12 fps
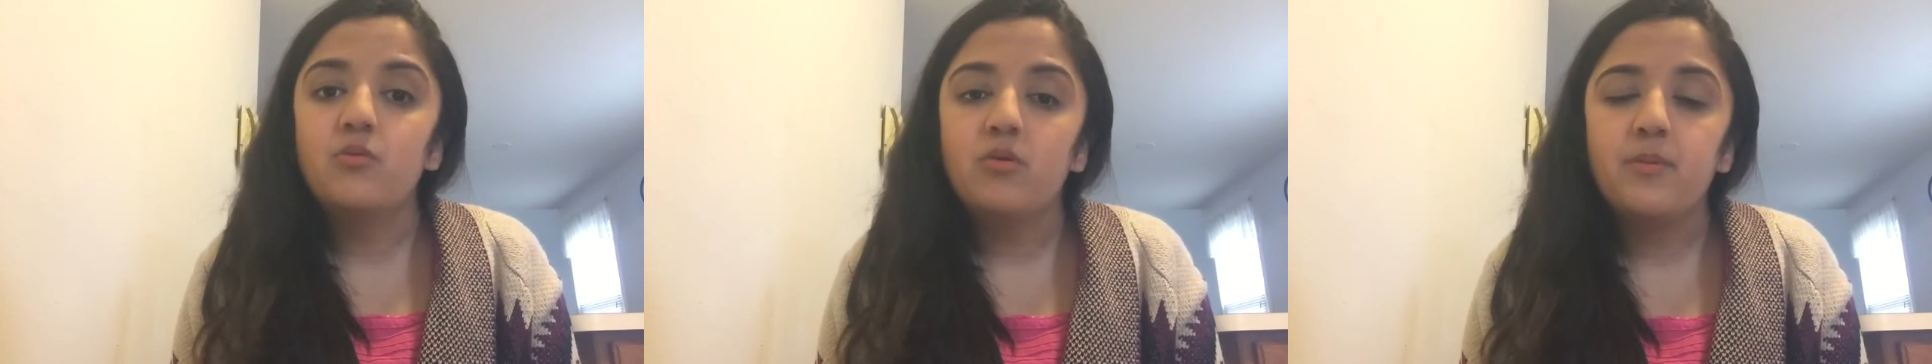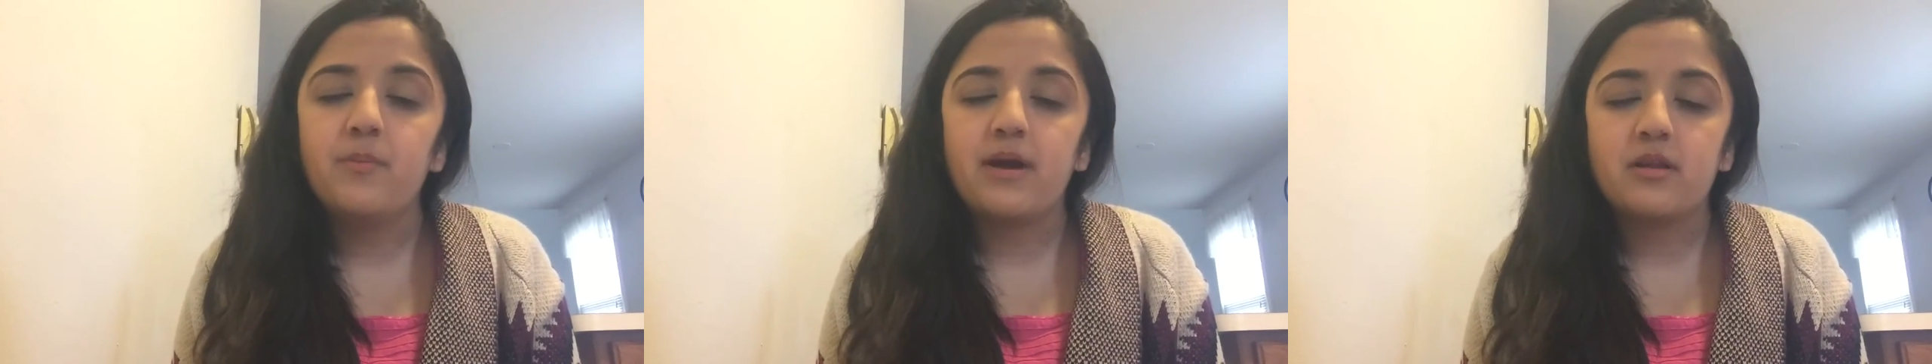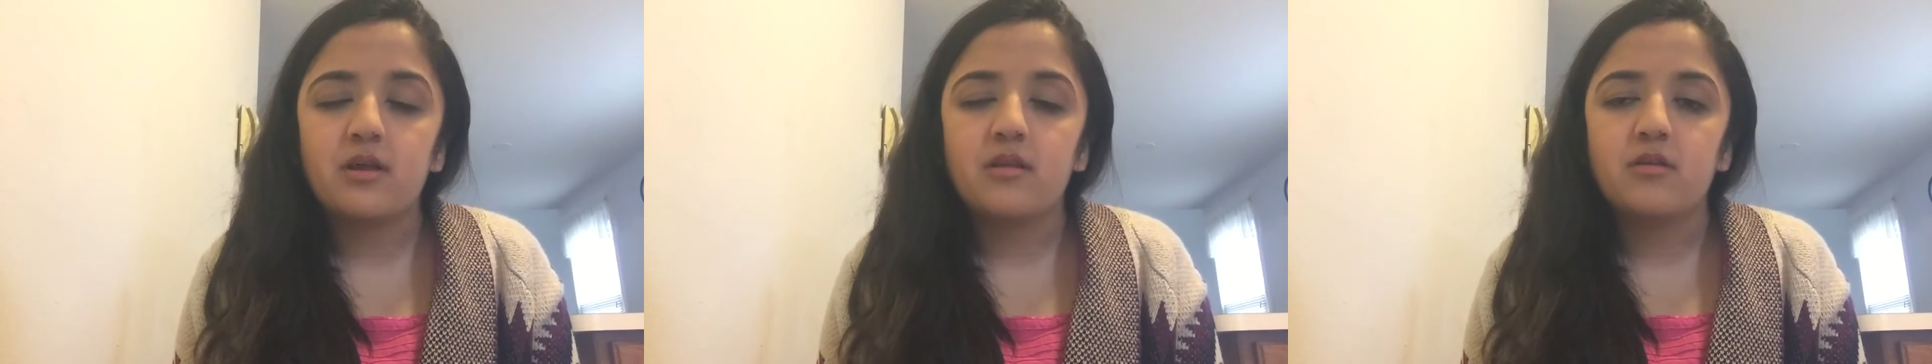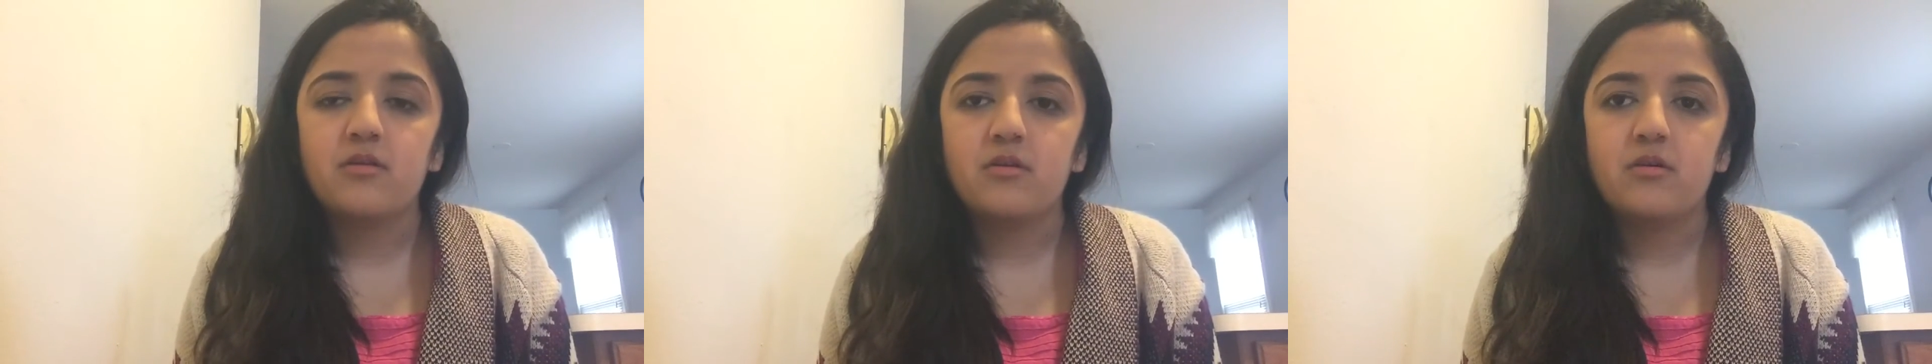will be back
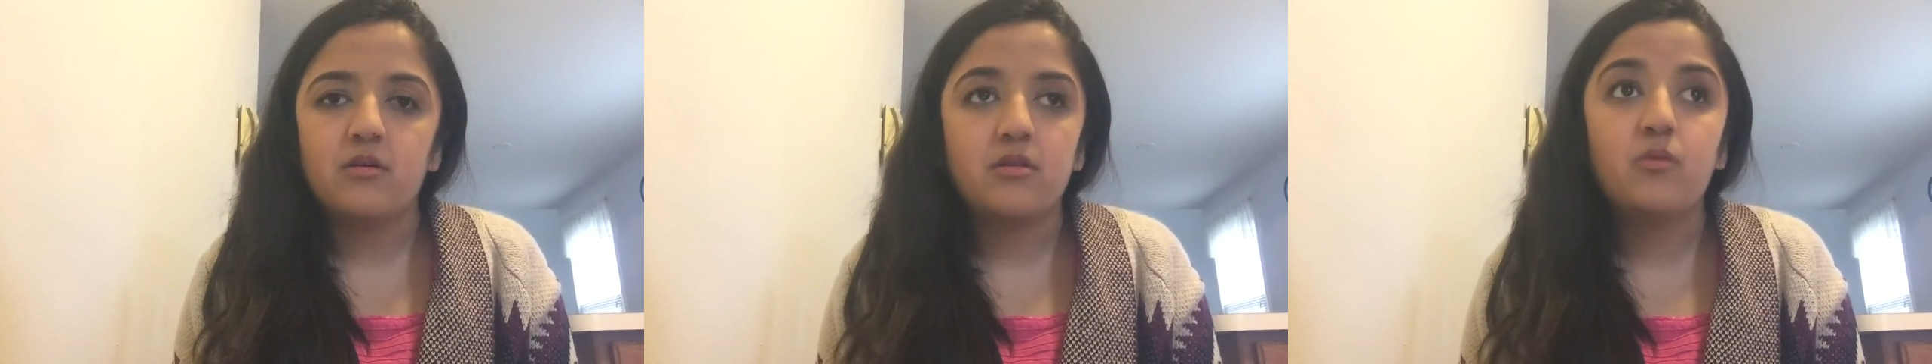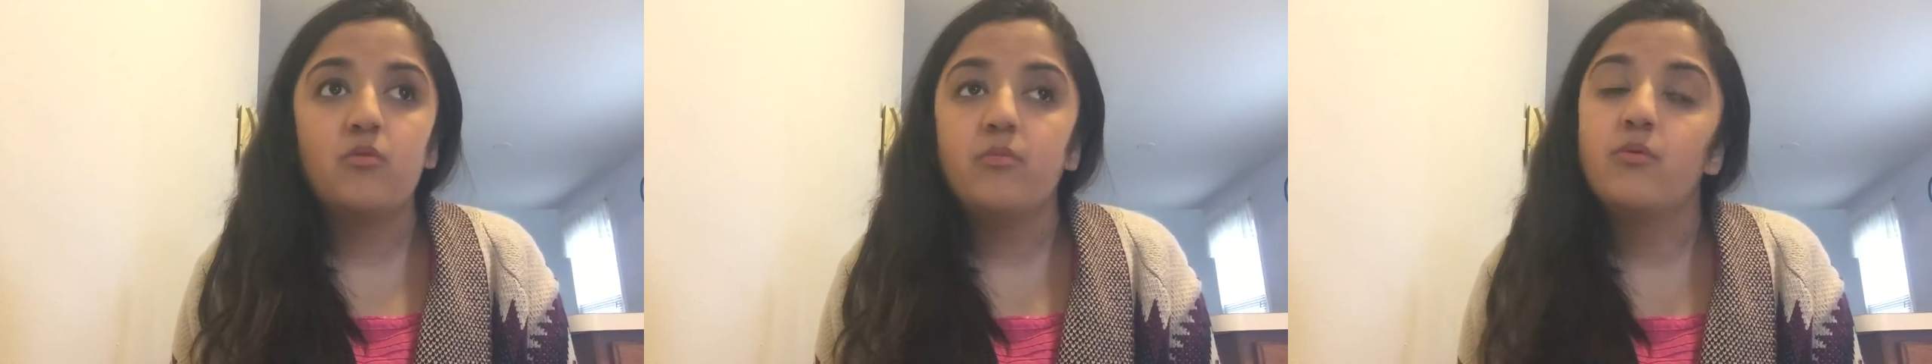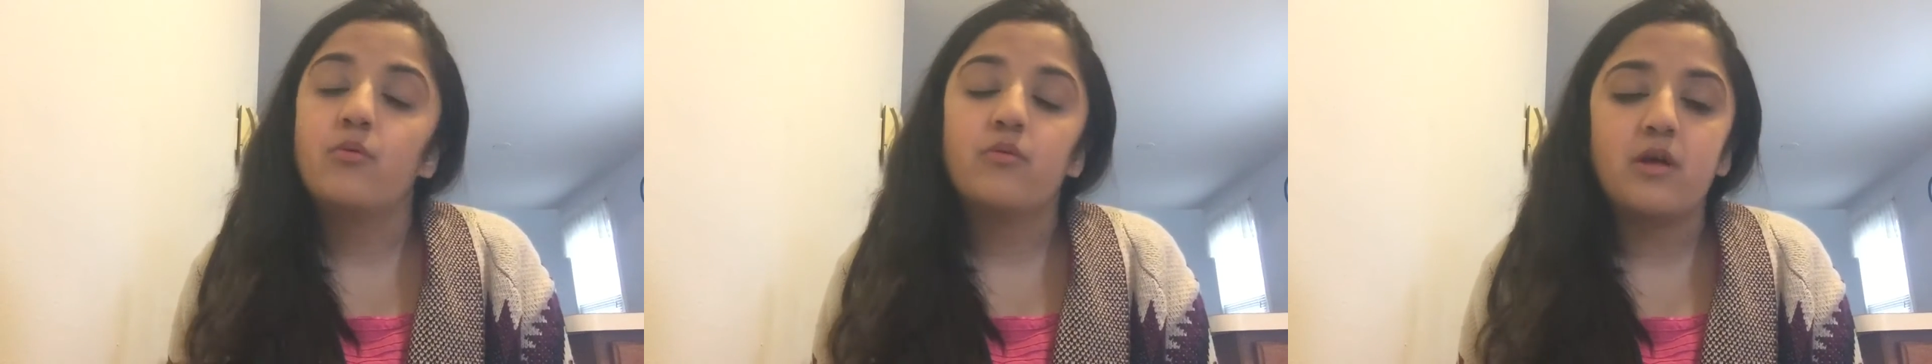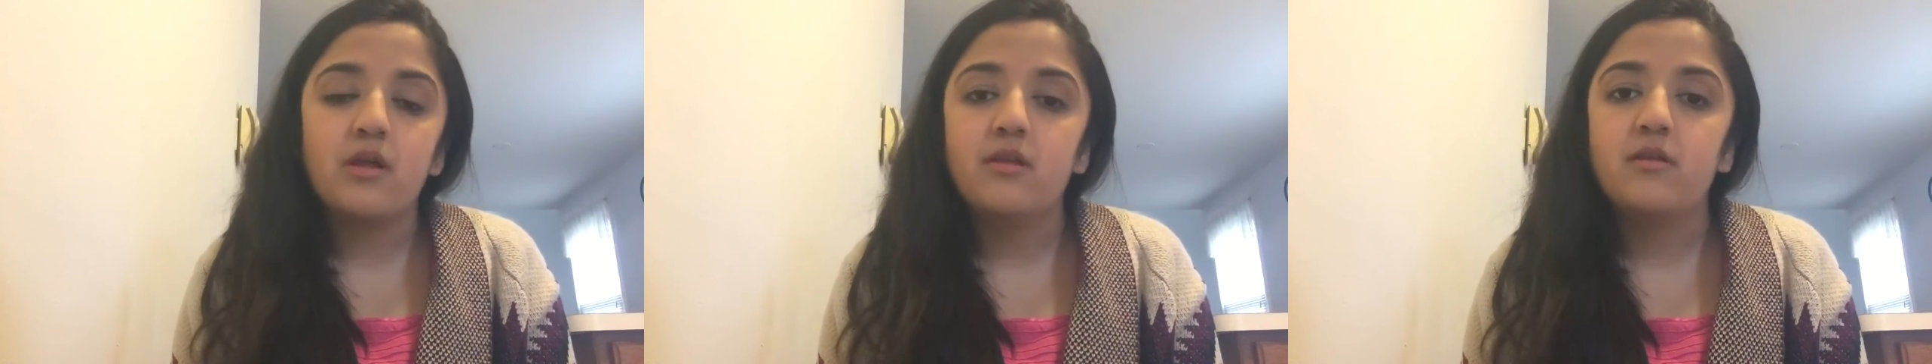together. They will be
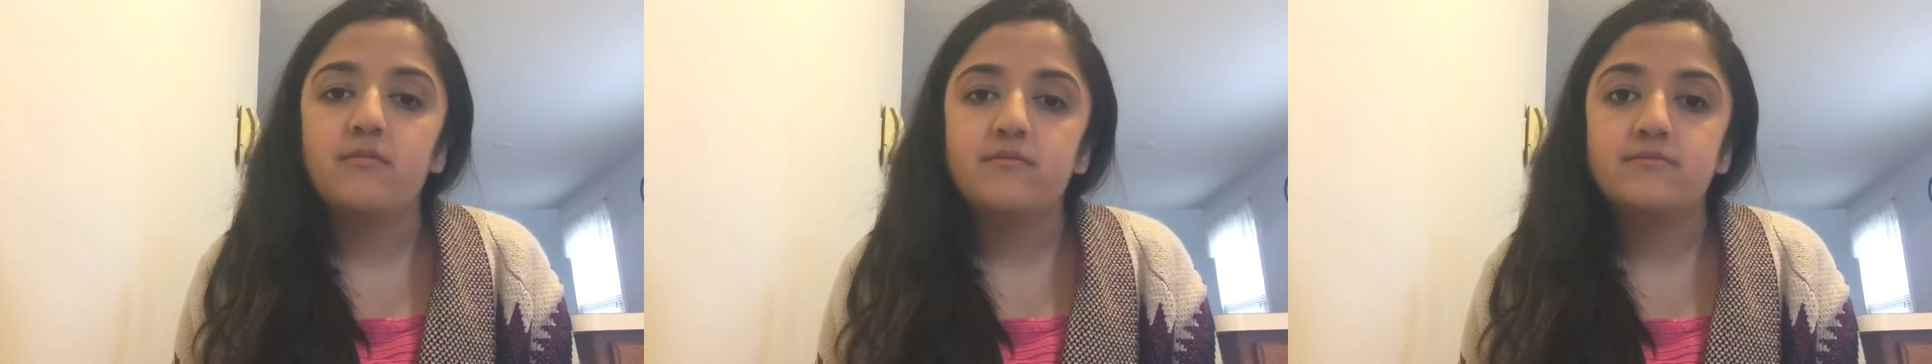reunited.